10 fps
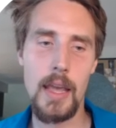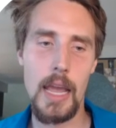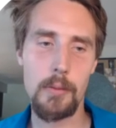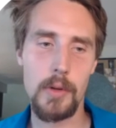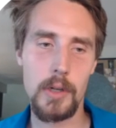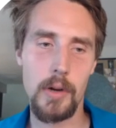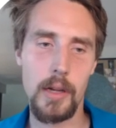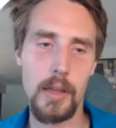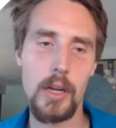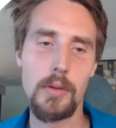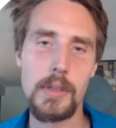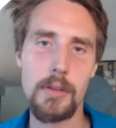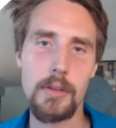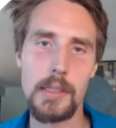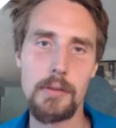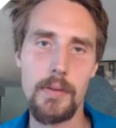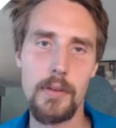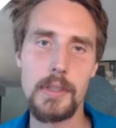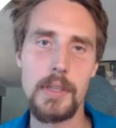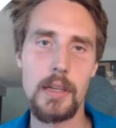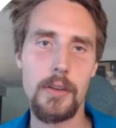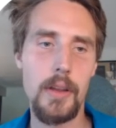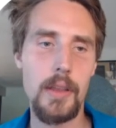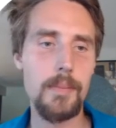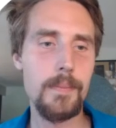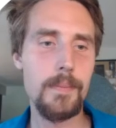and we'll quickly go into this reverse algorithm.